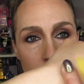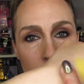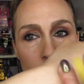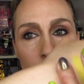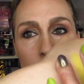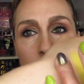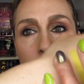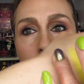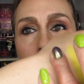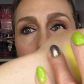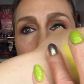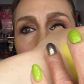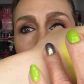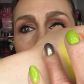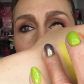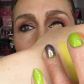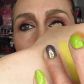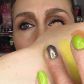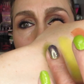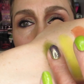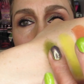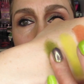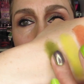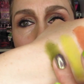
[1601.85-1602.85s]
Oh,
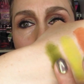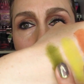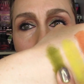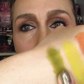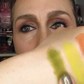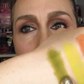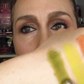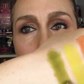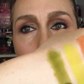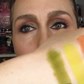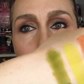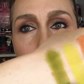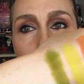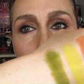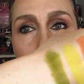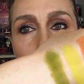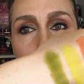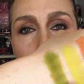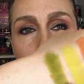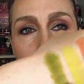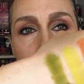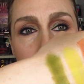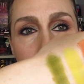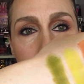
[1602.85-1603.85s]
hopefully you're seeing
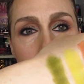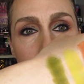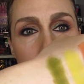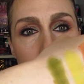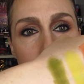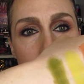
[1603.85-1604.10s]
properly.